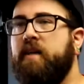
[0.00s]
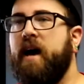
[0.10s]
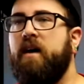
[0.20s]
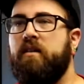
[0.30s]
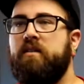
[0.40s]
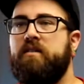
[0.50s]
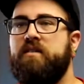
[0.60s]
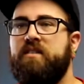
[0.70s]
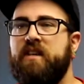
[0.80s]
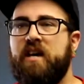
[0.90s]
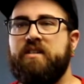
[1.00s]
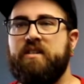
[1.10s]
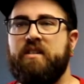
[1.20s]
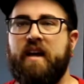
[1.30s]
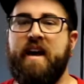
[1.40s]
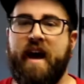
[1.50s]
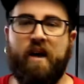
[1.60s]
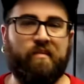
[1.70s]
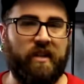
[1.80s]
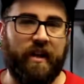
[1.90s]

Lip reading: That doesn't happen